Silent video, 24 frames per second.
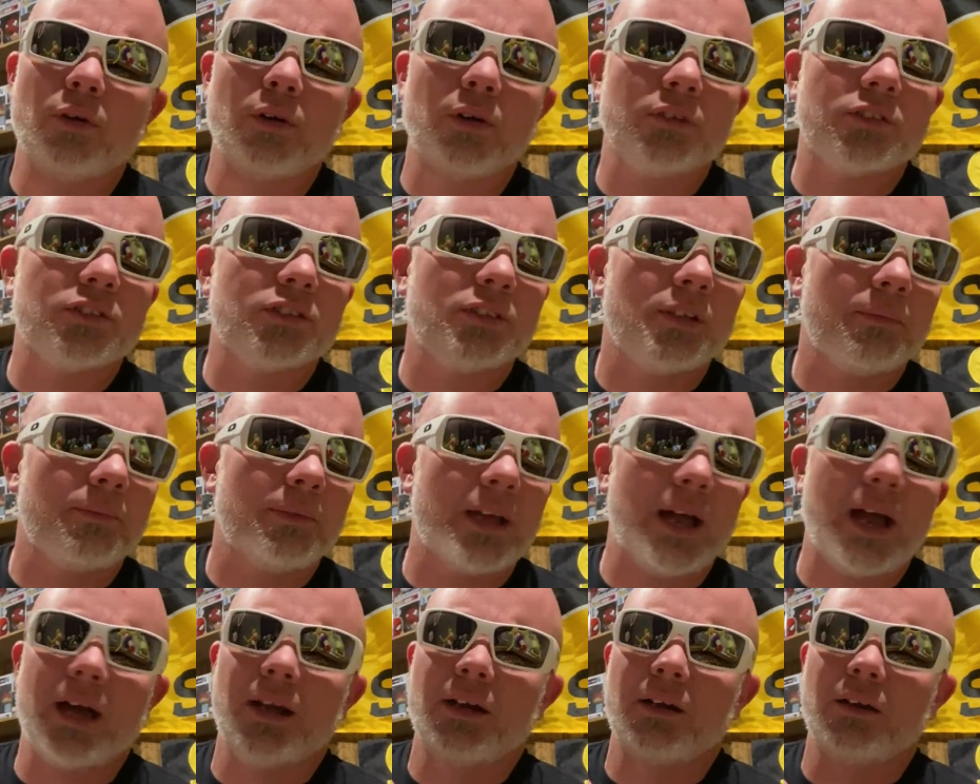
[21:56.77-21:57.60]
are some
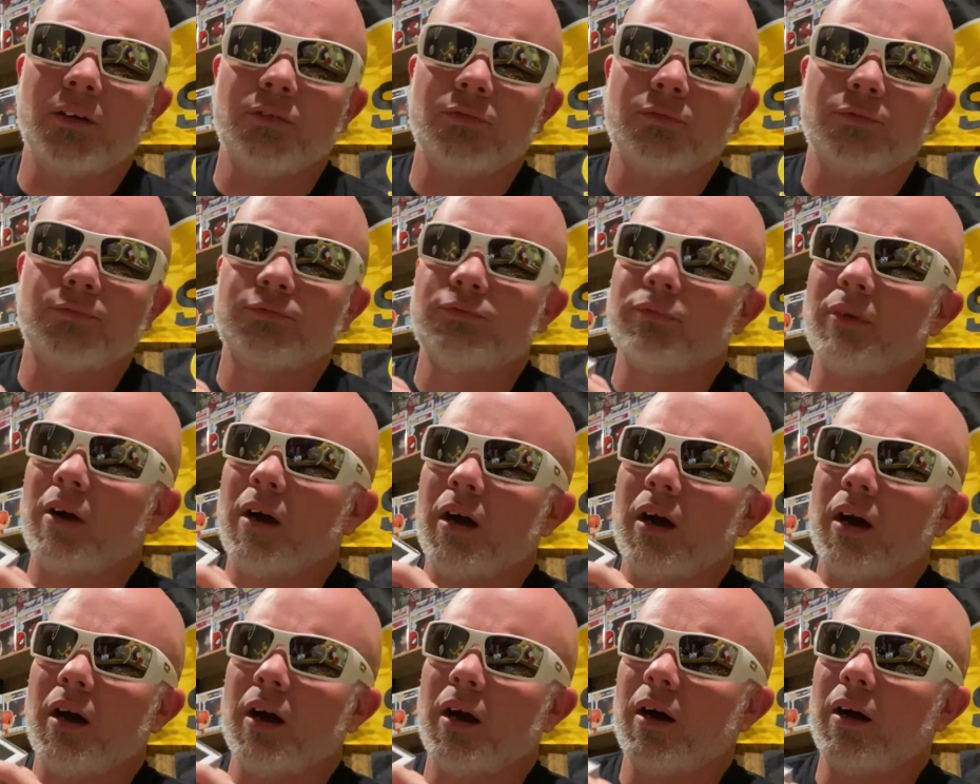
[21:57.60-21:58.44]
kind of
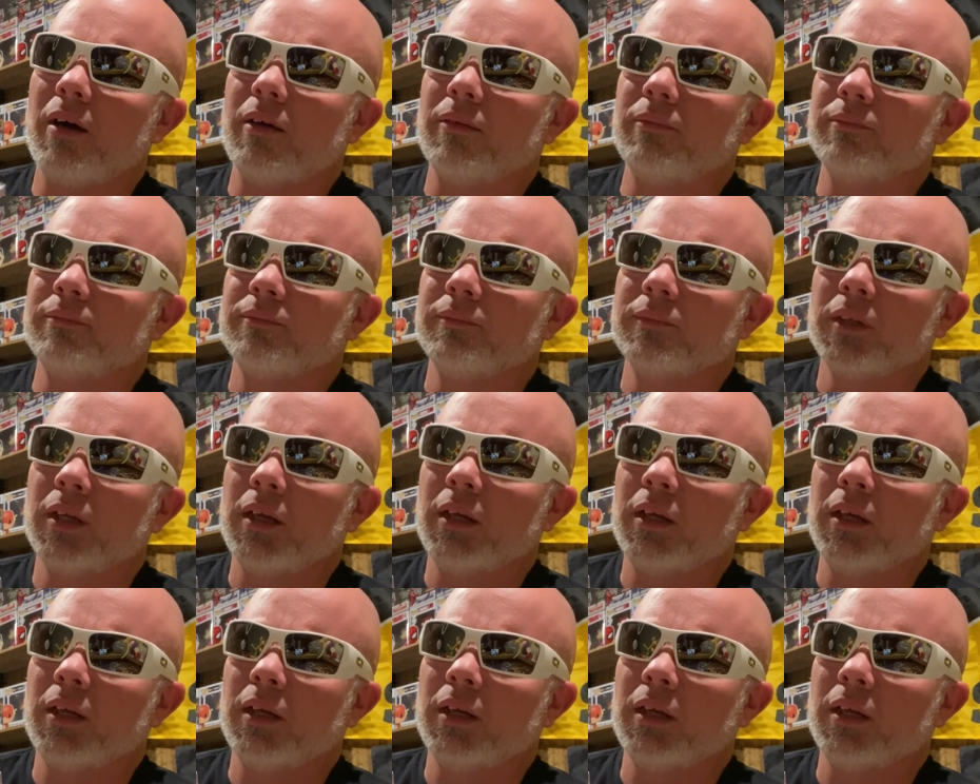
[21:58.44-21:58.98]
um,